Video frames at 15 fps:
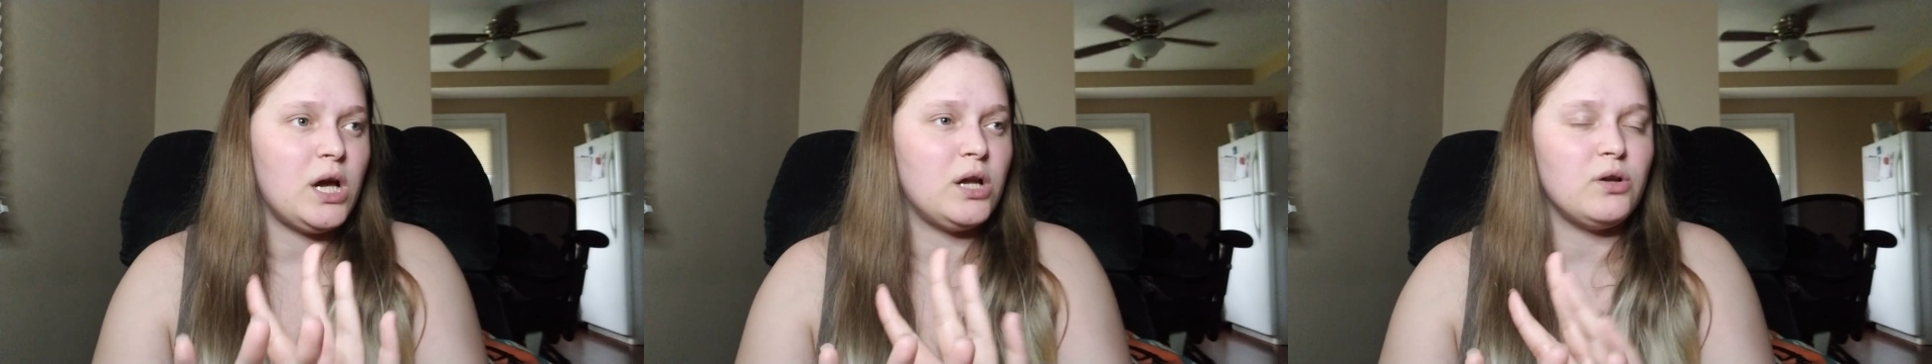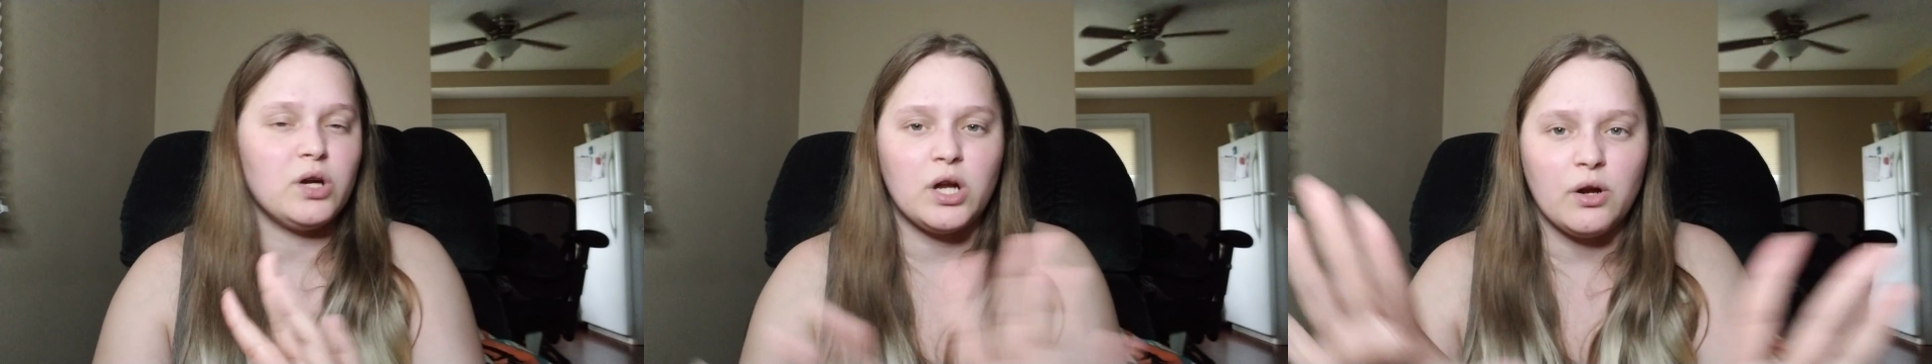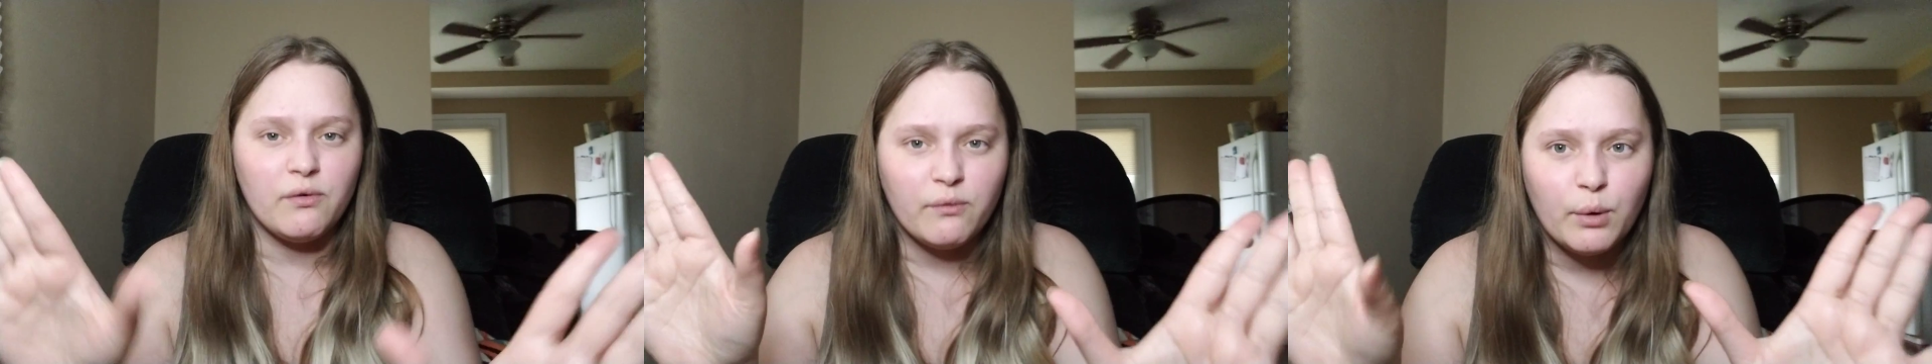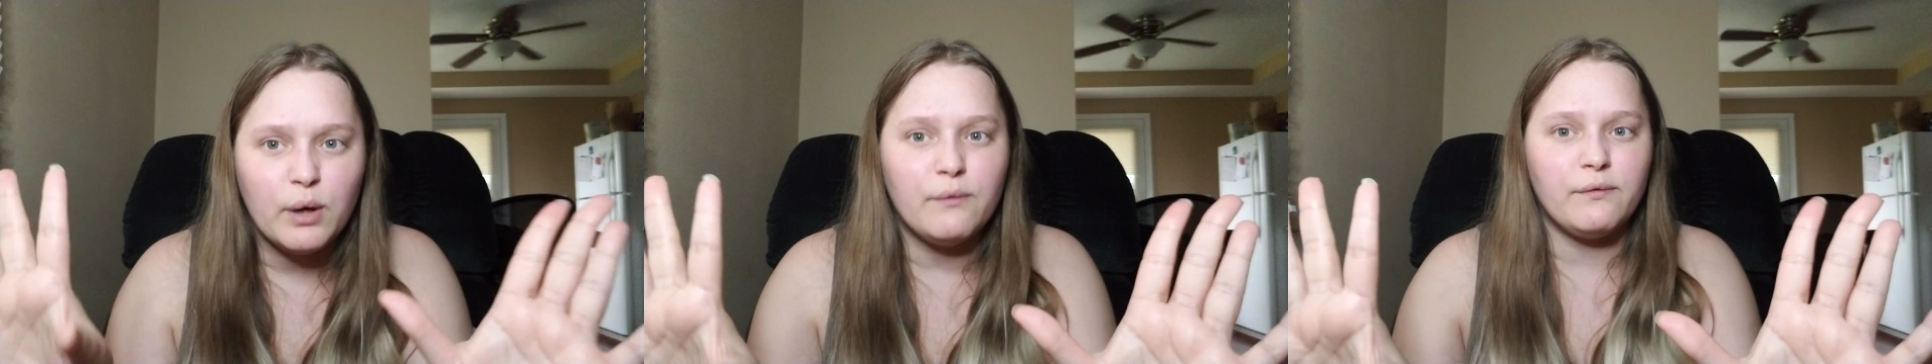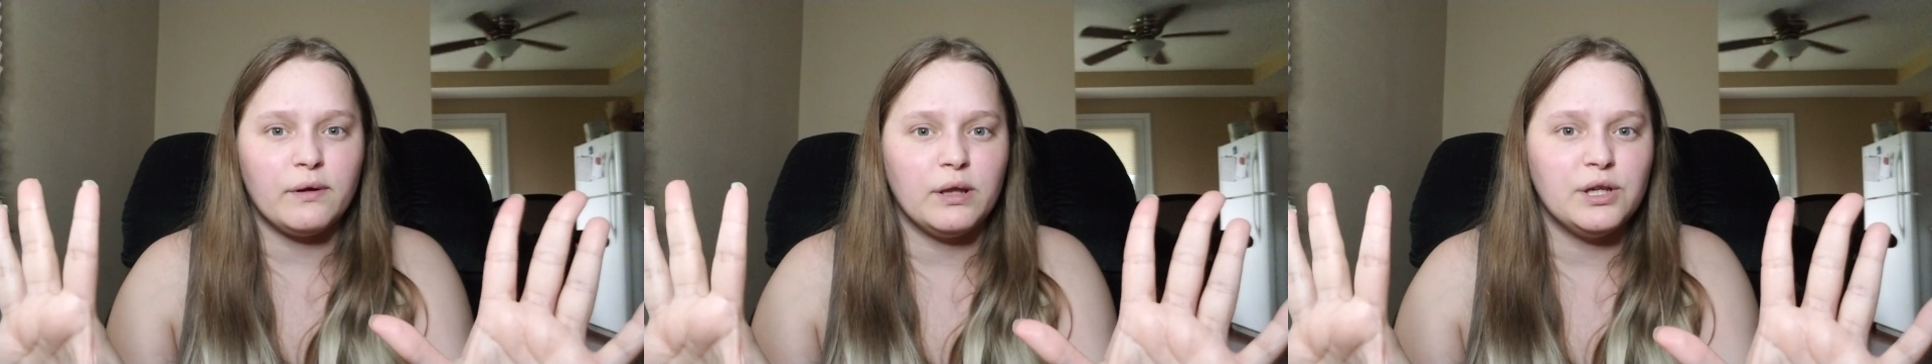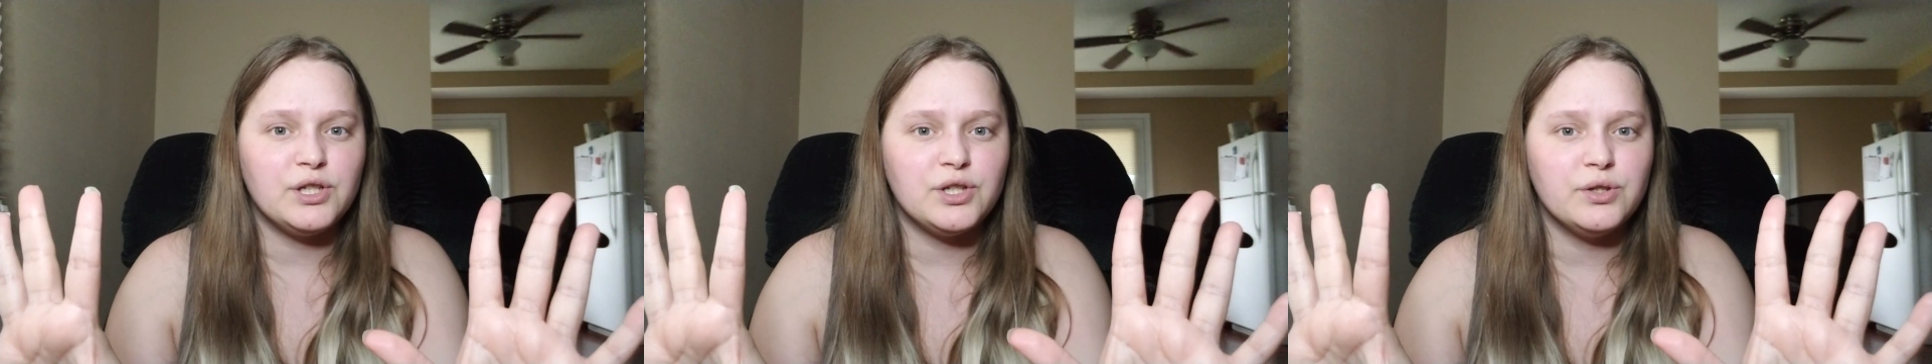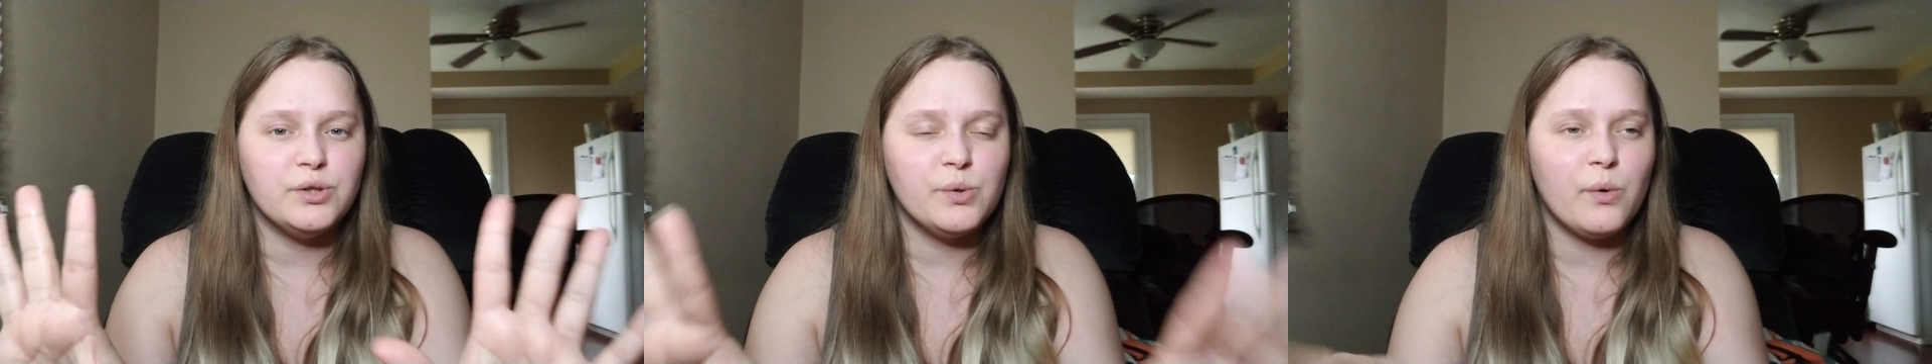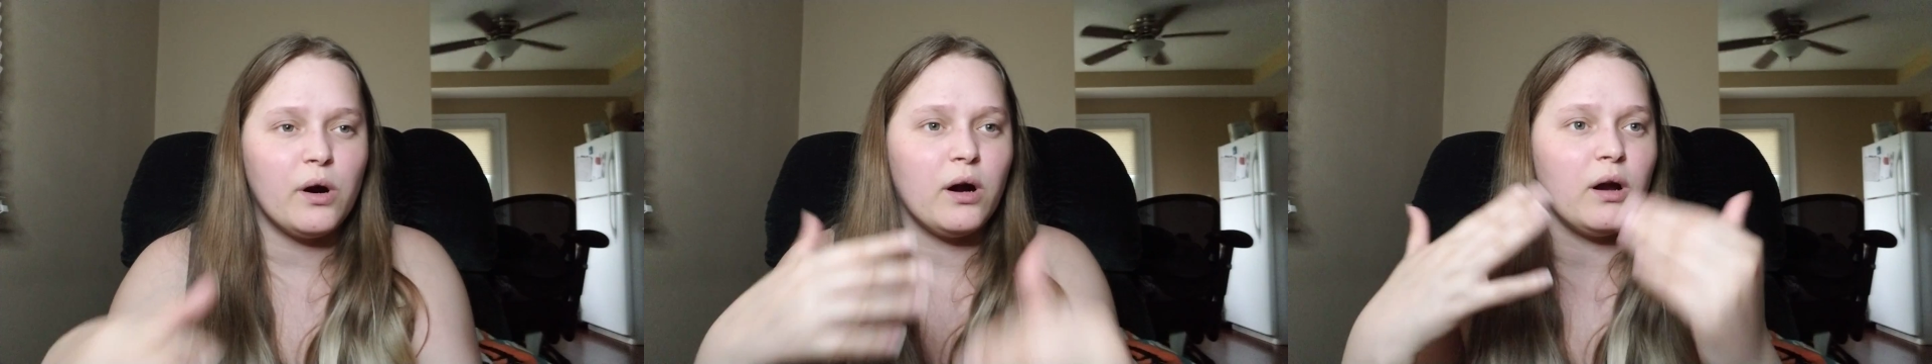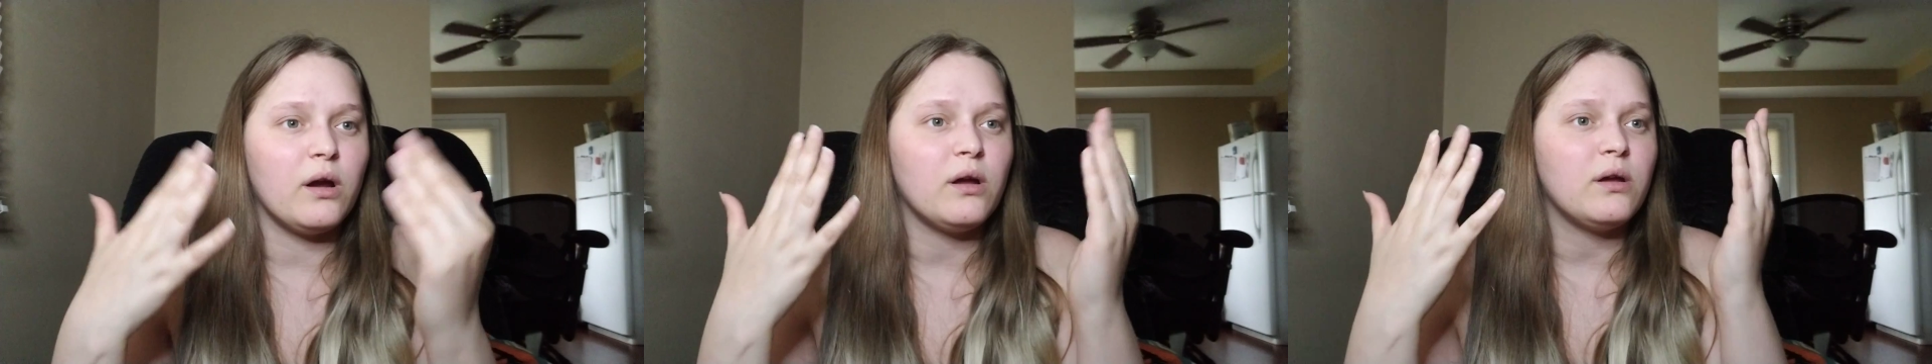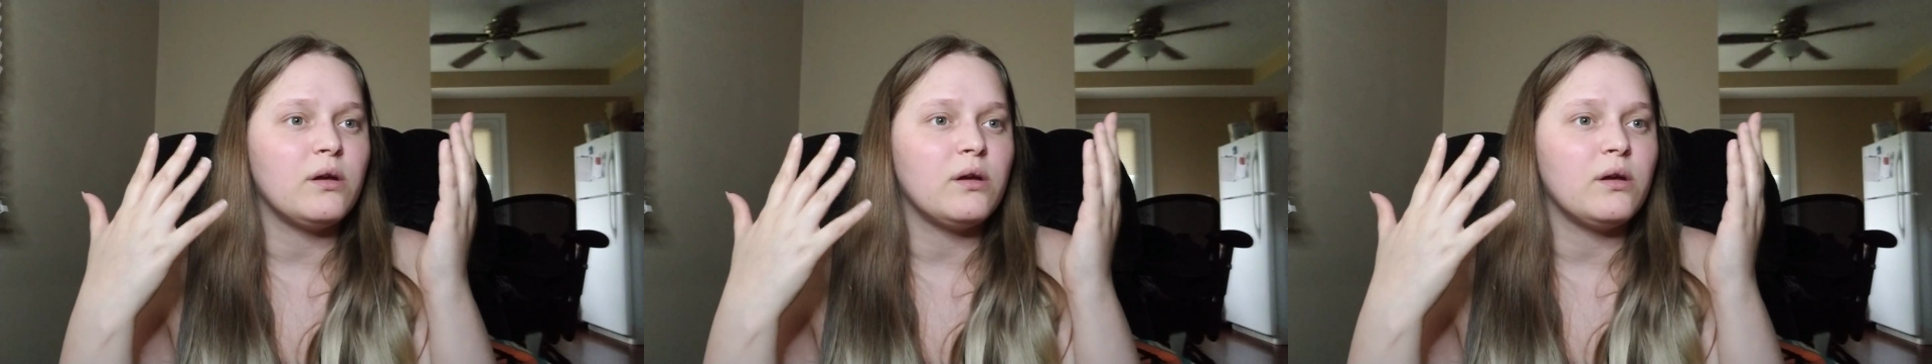I don't care what religion you are.